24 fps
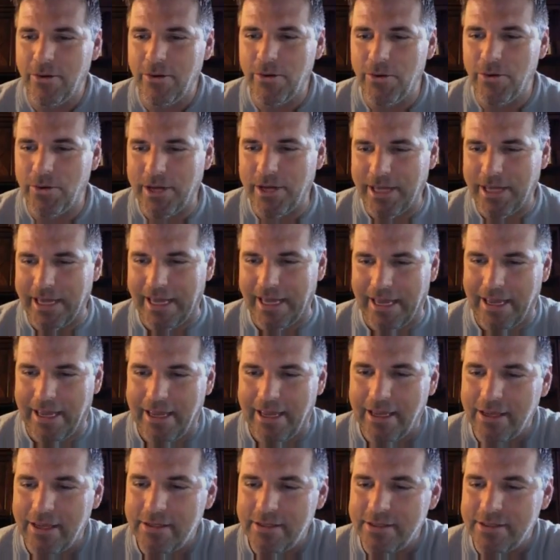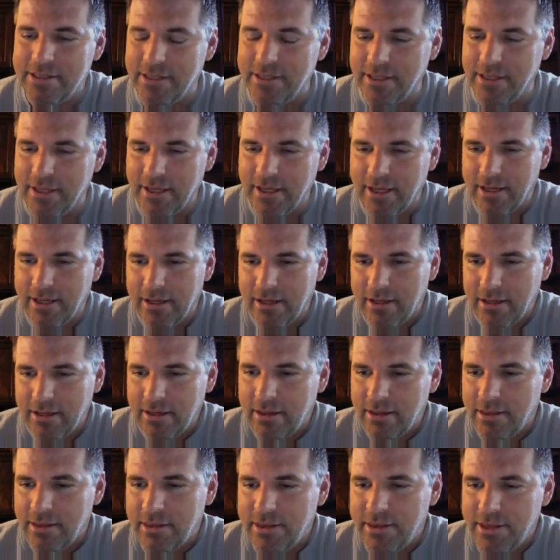Okay,
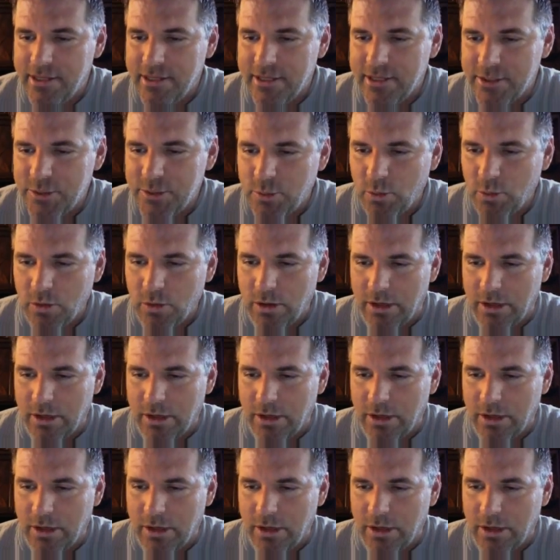this